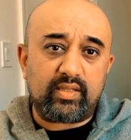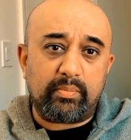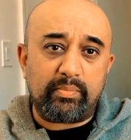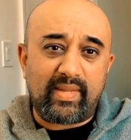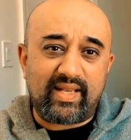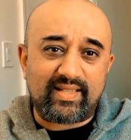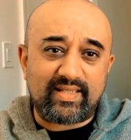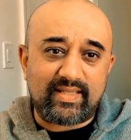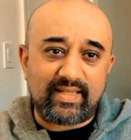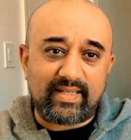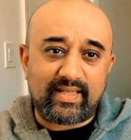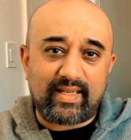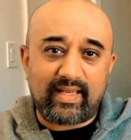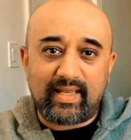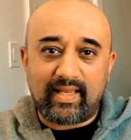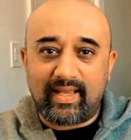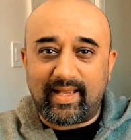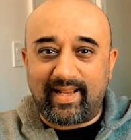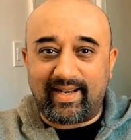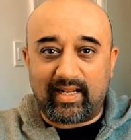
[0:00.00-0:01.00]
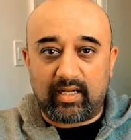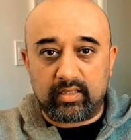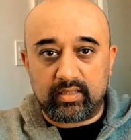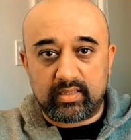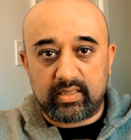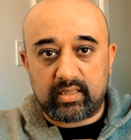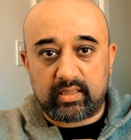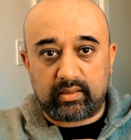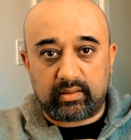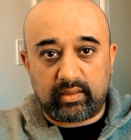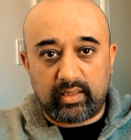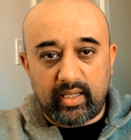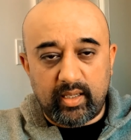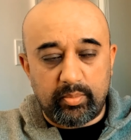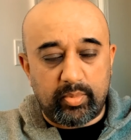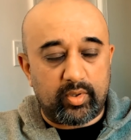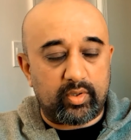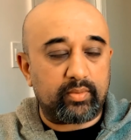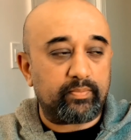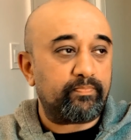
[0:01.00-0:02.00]
domestic and unskilled
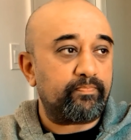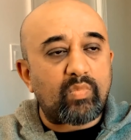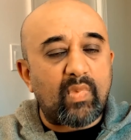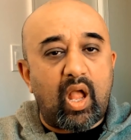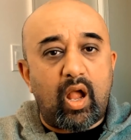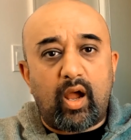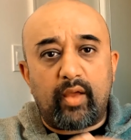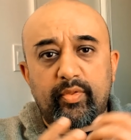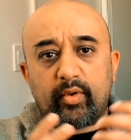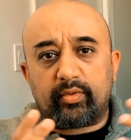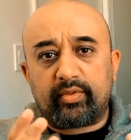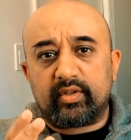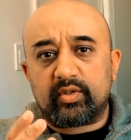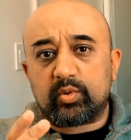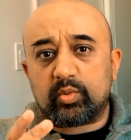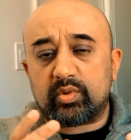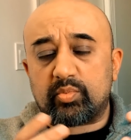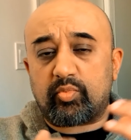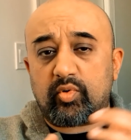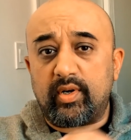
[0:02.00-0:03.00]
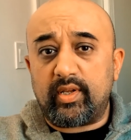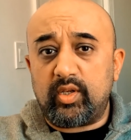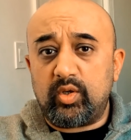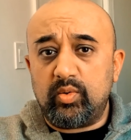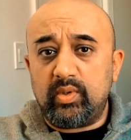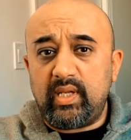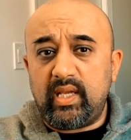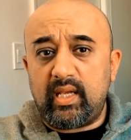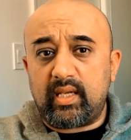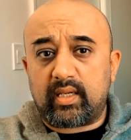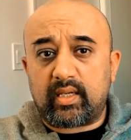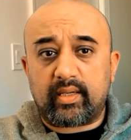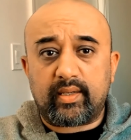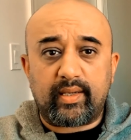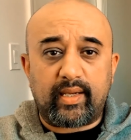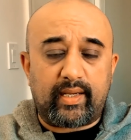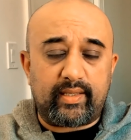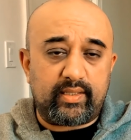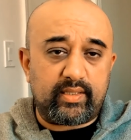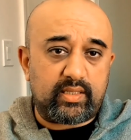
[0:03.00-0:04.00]
labor. I thought this was pretty unique.
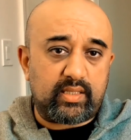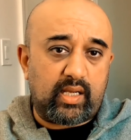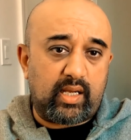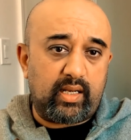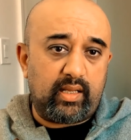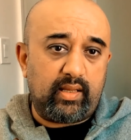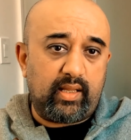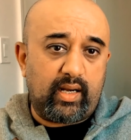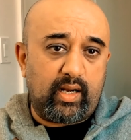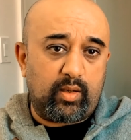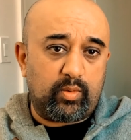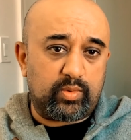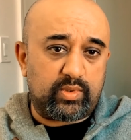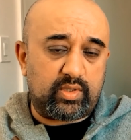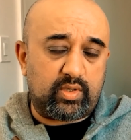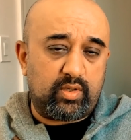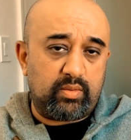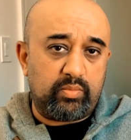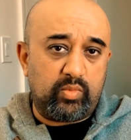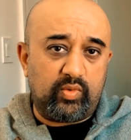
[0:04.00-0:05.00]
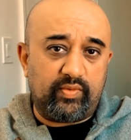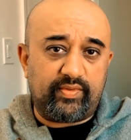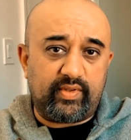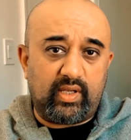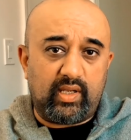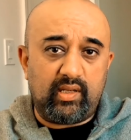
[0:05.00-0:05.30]
I decided that I was going to move to